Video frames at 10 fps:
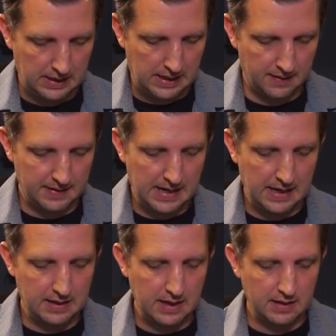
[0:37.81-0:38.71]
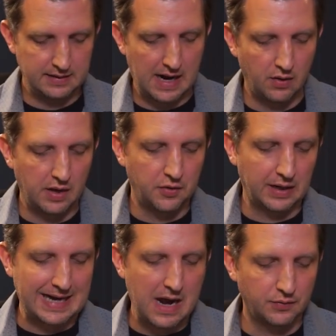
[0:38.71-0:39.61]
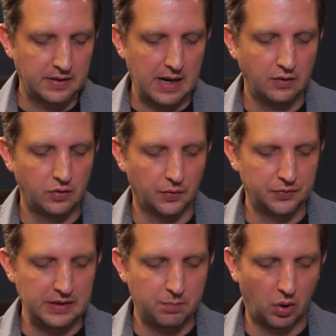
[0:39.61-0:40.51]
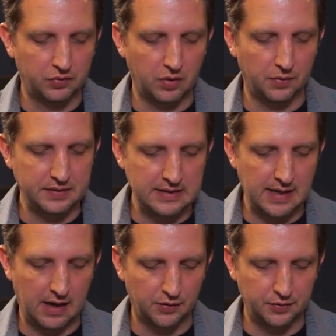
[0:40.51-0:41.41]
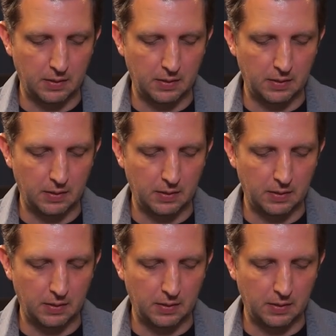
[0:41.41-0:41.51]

and then down under account settings, you'll see personal details.